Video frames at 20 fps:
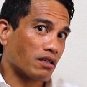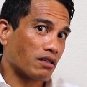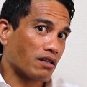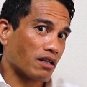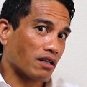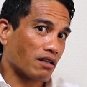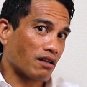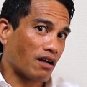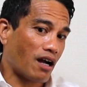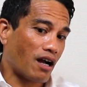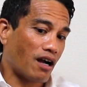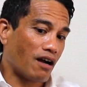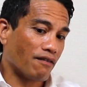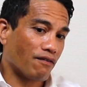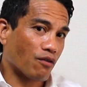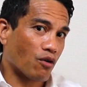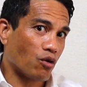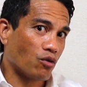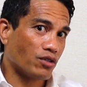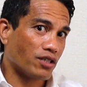the
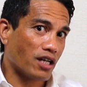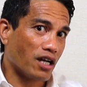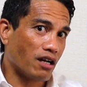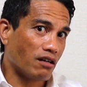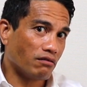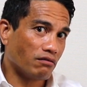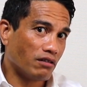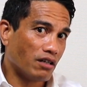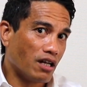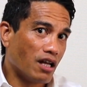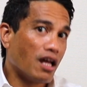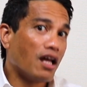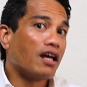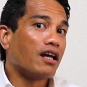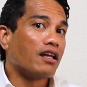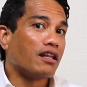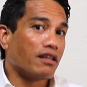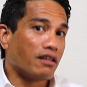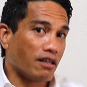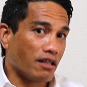half go down.
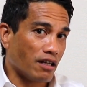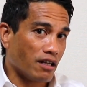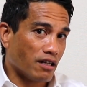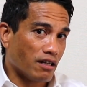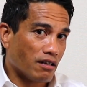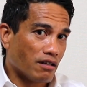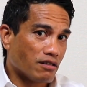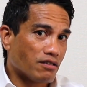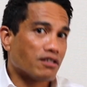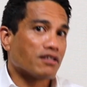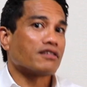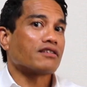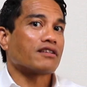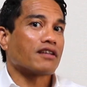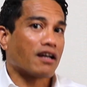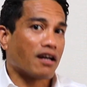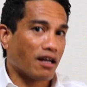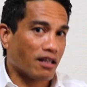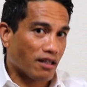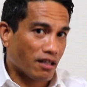Then
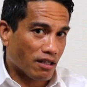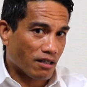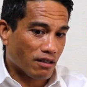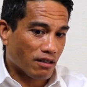just cut